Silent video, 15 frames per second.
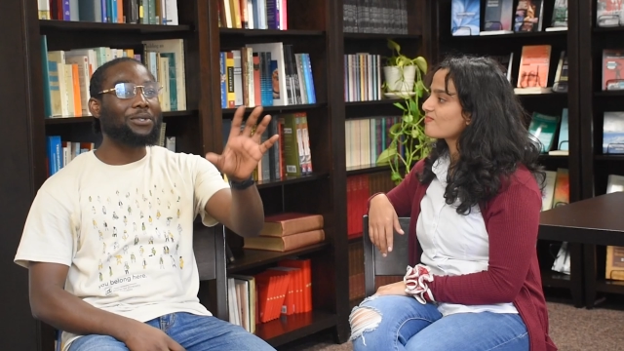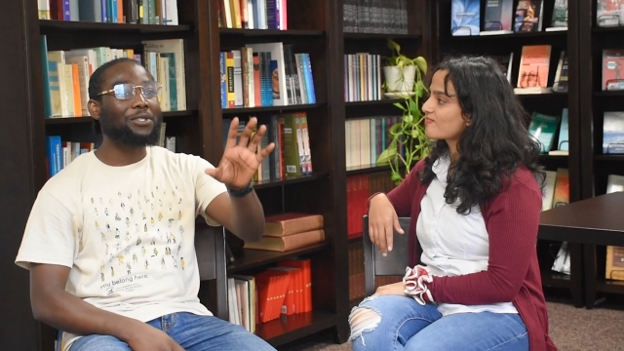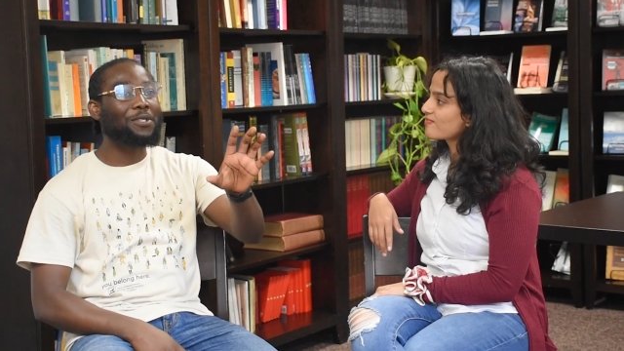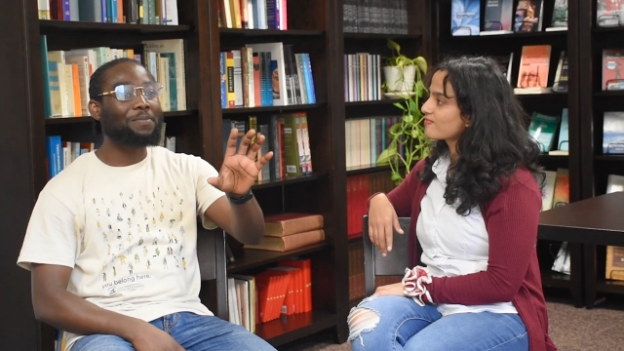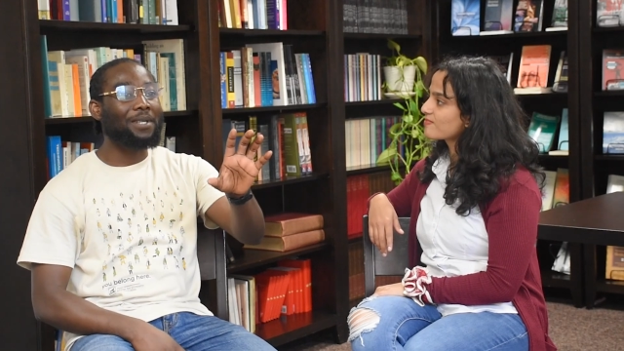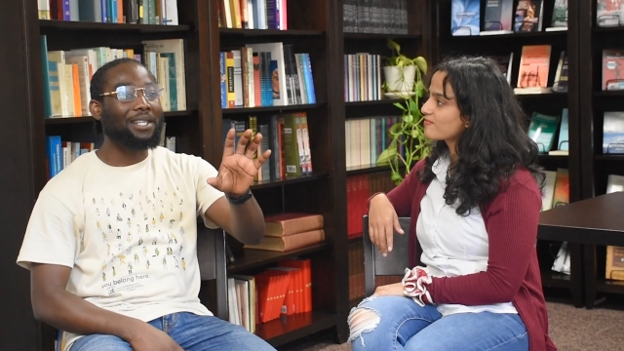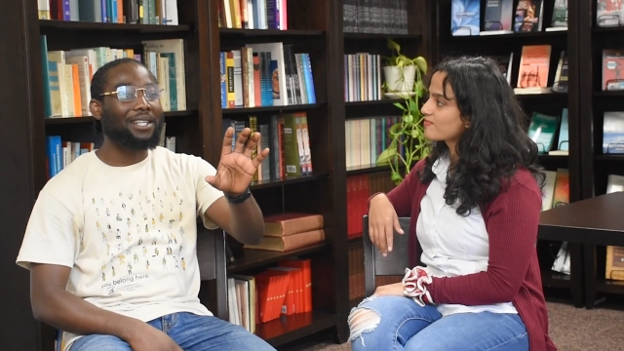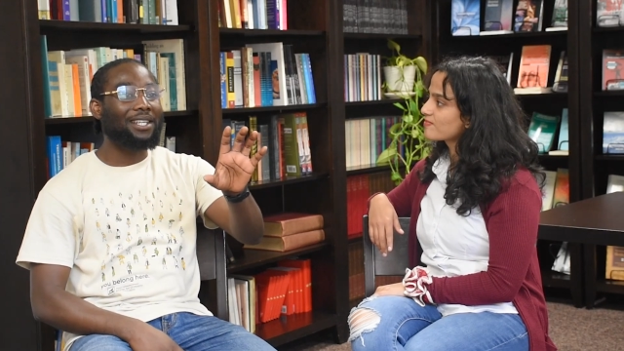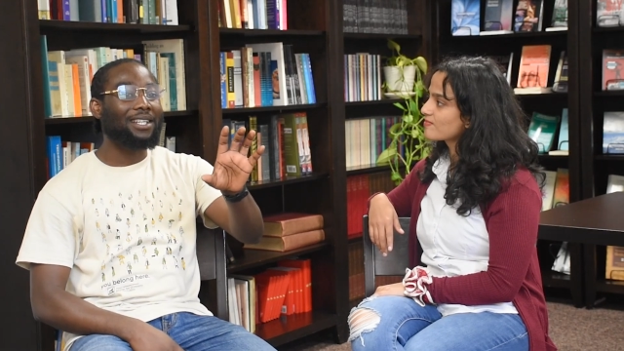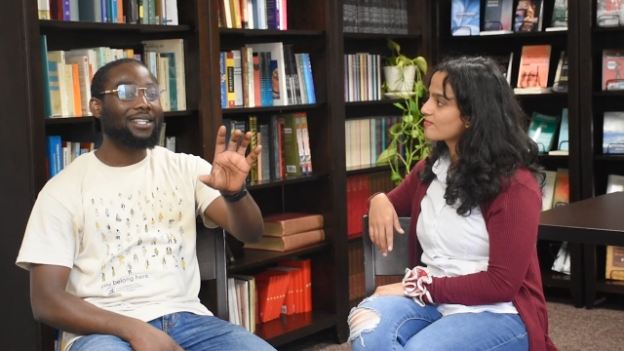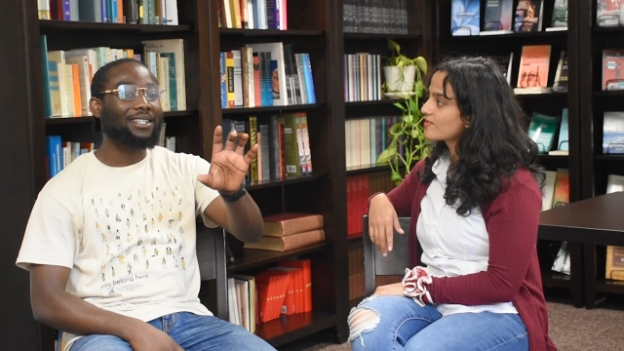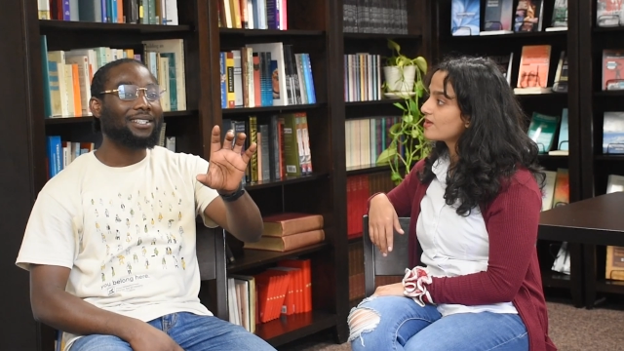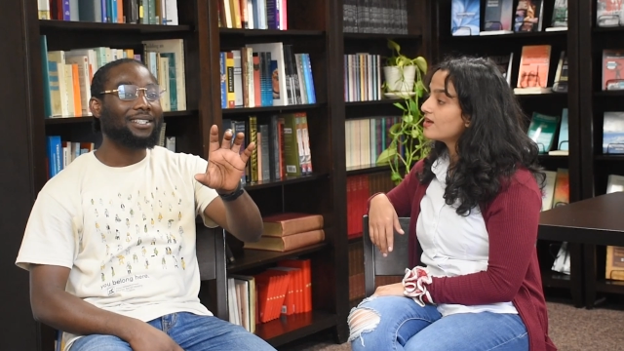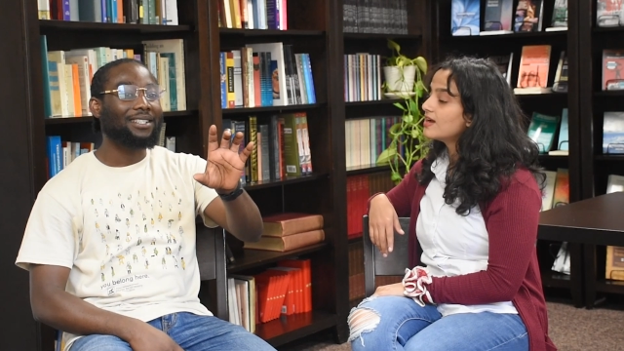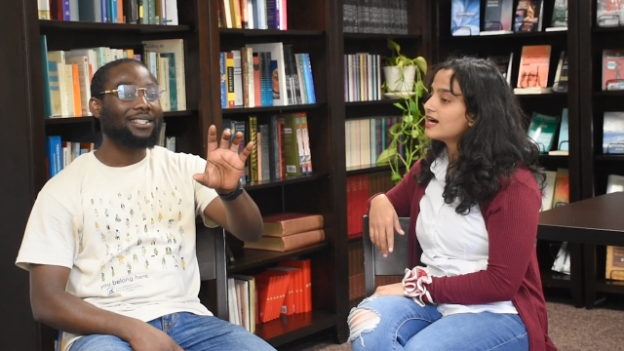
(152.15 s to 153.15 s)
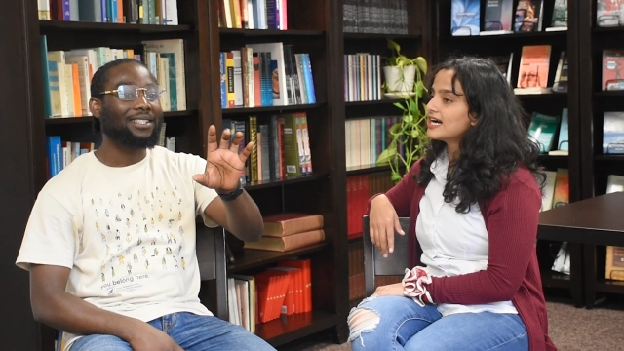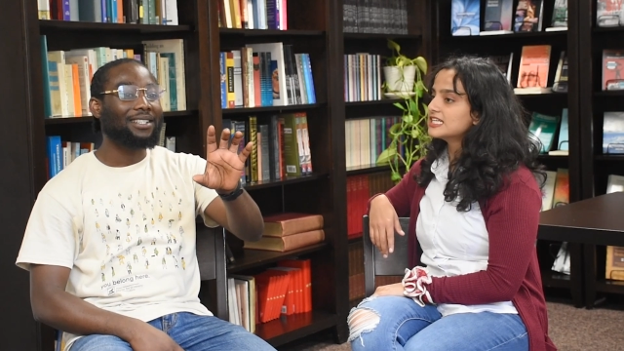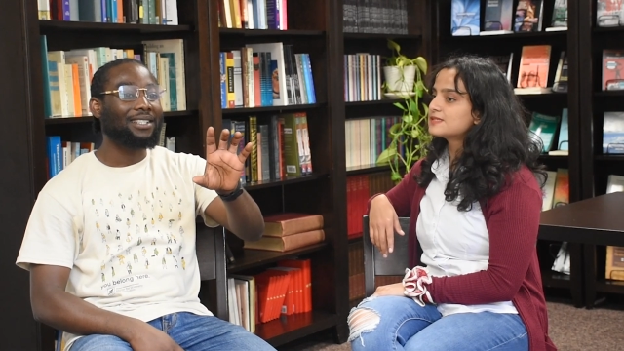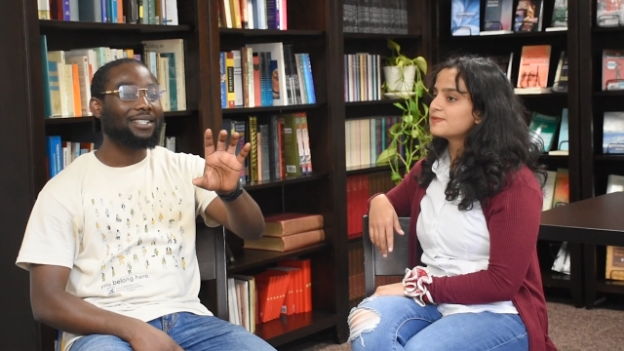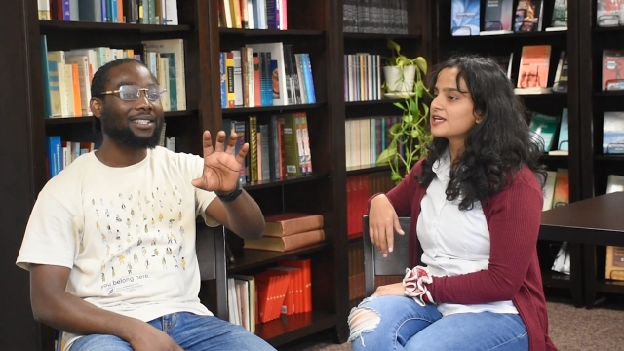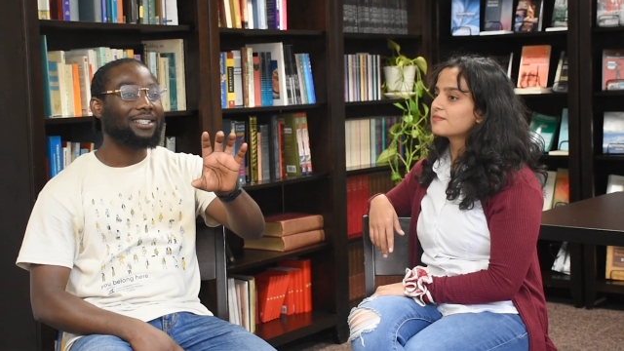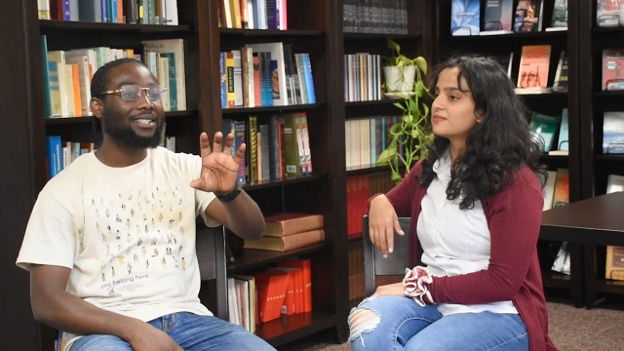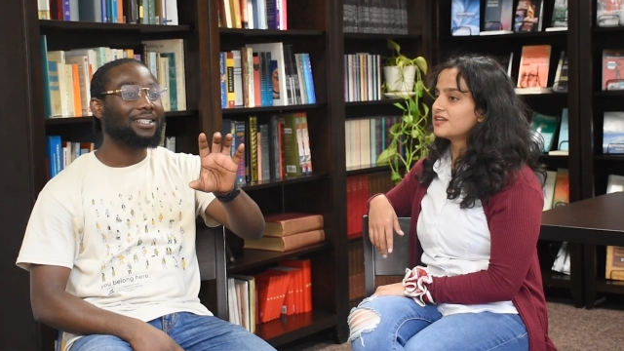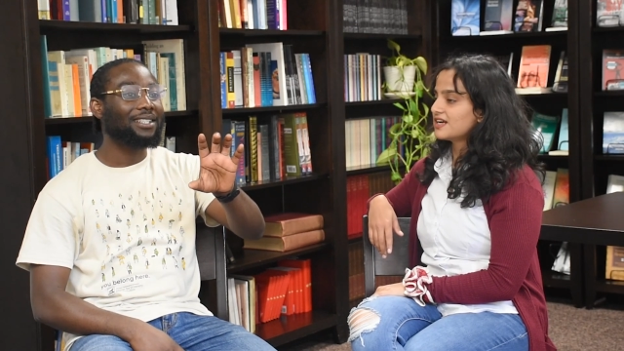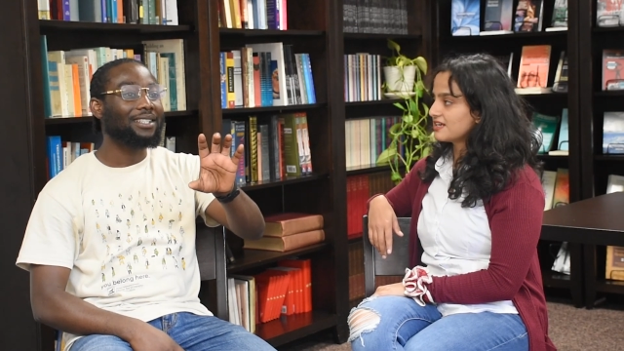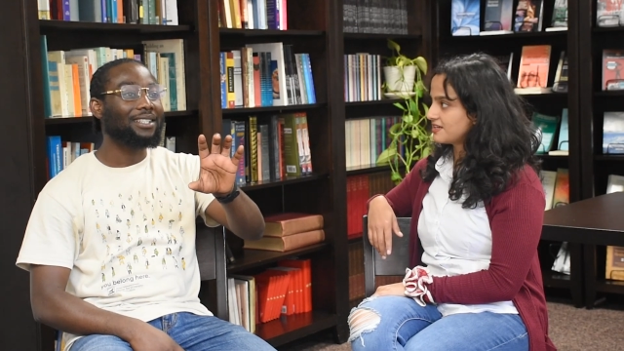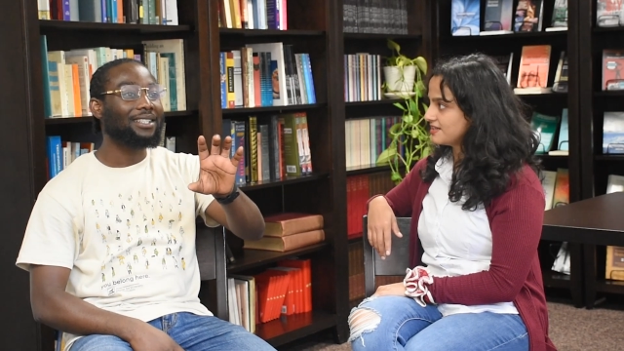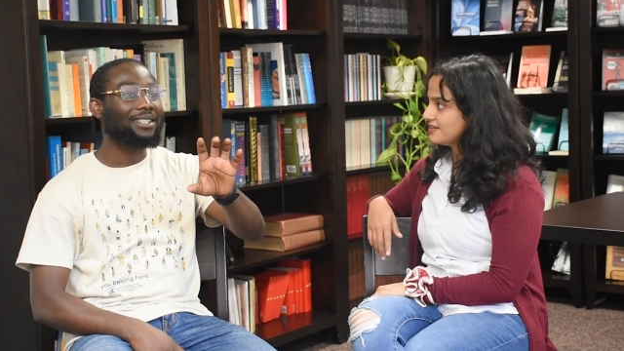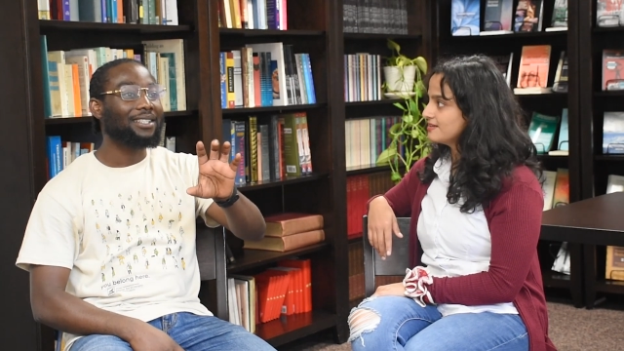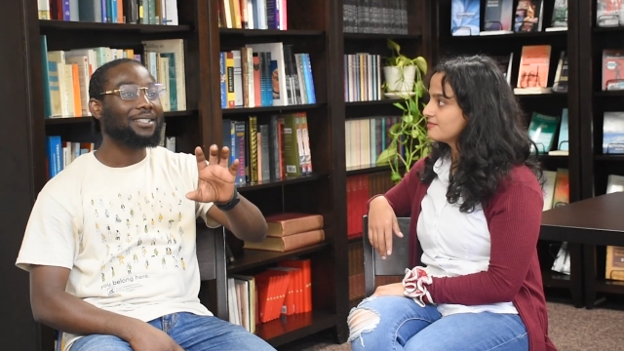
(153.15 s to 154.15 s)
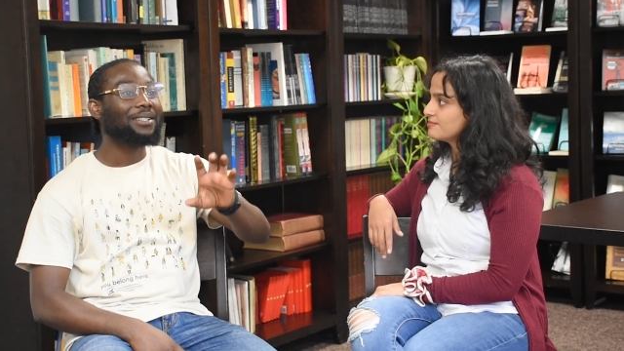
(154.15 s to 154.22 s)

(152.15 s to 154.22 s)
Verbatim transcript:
Speaker 1: do you speak?
Speaker 2: I speak Marathi